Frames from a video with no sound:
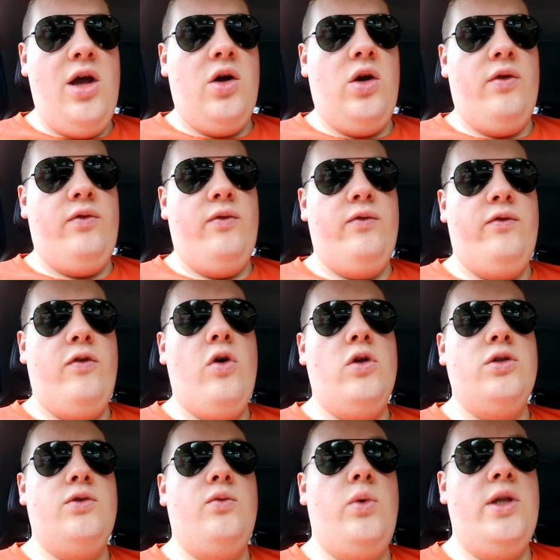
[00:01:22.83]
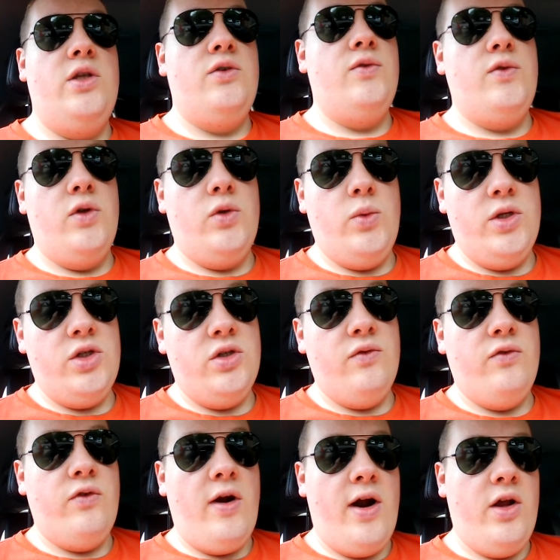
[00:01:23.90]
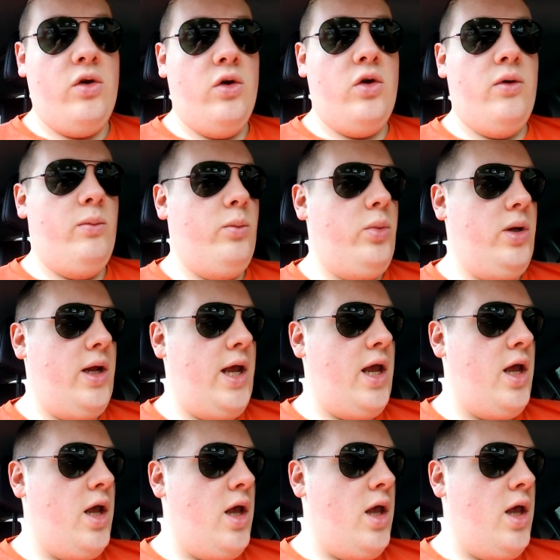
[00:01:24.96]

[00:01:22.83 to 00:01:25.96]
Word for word: Got it from Fords of Winsford, which is a very good company.